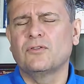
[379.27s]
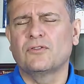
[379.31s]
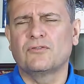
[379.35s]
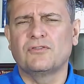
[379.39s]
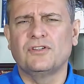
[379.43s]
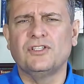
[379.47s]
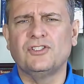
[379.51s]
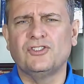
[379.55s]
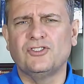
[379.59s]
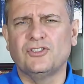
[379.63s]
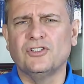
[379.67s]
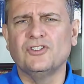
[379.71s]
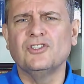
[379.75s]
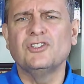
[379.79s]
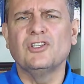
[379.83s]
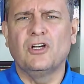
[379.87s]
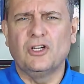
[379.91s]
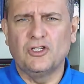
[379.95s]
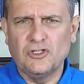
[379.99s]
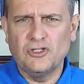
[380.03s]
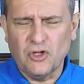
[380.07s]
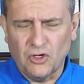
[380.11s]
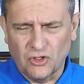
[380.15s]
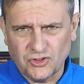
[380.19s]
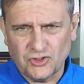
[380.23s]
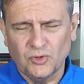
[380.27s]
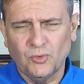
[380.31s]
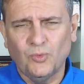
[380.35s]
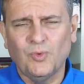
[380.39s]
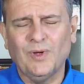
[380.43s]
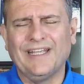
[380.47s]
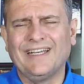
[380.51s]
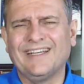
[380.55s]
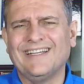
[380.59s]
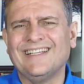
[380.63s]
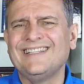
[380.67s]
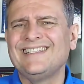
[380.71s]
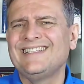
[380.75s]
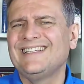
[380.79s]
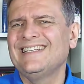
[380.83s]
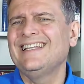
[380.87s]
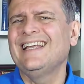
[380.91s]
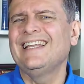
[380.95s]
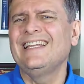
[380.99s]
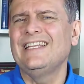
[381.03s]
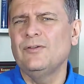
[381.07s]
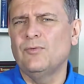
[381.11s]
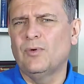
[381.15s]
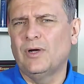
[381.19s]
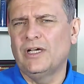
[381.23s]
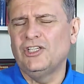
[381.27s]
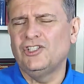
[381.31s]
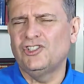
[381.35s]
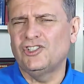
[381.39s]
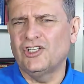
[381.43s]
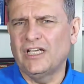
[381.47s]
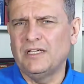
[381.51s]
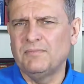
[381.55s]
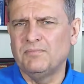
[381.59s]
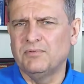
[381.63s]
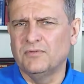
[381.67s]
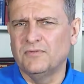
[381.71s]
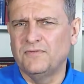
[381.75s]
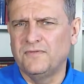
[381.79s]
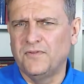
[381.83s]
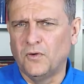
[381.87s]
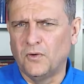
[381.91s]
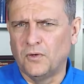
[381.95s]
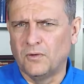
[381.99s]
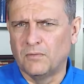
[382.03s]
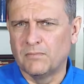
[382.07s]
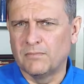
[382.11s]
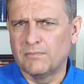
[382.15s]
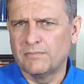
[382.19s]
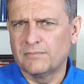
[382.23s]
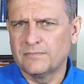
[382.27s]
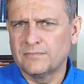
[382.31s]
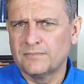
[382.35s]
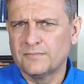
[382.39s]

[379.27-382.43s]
Christians are not a witness in any way, shape or form.